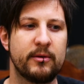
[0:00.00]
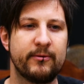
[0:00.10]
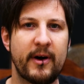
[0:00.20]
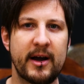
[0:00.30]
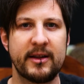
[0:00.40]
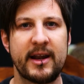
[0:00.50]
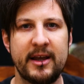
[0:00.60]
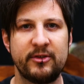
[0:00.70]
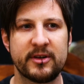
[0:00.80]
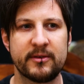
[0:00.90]
find an
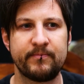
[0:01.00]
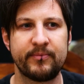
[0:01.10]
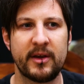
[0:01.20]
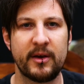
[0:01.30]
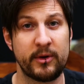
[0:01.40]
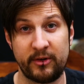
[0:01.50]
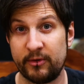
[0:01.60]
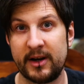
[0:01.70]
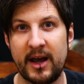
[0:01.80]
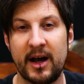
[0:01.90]
agent, which
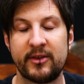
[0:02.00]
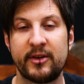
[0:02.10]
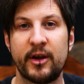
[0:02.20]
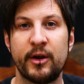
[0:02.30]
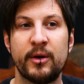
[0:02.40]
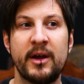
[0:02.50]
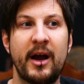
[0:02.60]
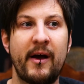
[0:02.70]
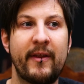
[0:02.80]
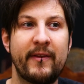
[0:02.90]
is really hard to do,
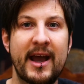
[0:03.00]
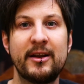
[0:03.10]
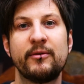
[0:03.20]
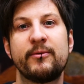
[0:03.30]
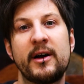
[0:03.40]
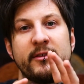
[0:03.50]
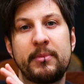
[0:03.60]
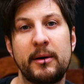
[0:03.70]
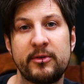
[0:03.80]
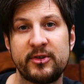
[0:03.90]
and then the agent finds a
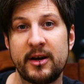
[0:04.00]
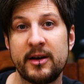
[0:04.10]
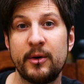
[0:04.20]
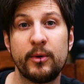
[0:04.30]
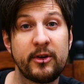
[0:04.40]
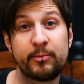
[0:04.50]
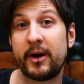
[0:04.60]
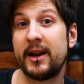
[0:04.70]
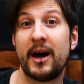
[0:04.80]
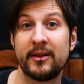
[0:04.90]
publisher, which is
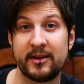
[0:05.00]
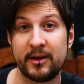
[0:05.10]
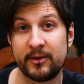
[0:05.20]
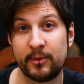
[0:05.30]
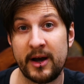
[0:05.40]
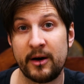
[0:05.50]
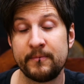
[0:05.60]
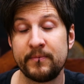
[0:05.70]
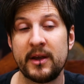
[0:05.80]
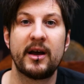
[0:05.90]
pretty hard to do as
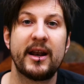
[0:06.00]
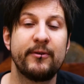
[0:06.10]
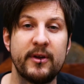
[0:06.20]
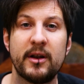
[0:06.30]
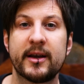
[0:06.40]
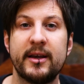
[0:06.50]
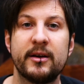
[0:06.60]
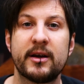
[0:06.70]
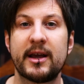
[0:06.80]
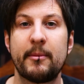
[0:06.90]
well. And if you're lucky,
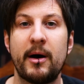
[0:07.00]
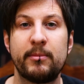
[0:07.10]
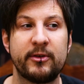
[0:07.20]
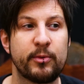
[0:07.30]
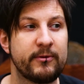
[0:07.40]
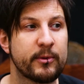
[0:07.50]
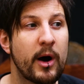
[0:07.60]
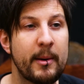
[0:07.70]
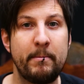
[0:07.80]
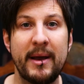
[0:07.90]
you're going to get published with
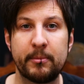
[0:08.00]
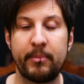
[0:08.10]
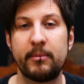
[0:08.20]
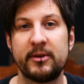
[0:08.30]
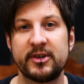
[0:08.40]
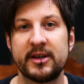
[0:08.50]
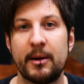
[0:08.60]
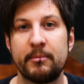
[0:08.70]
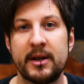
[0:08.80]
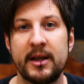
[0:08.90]
quite a big publishing
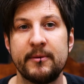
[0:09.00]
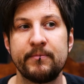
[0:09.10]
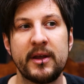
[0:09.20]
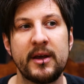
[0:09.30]
company,